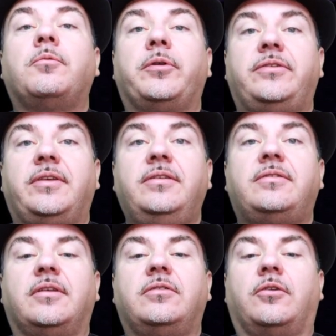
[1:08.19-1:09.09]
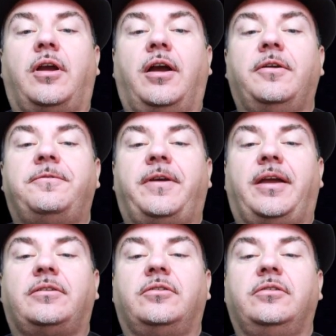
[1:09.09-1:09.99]
Resistance, or R
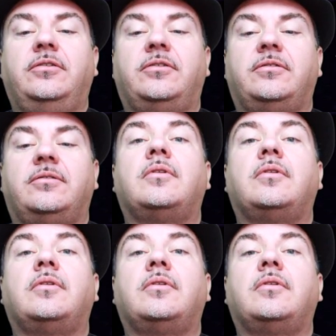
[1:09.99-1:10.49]
factors,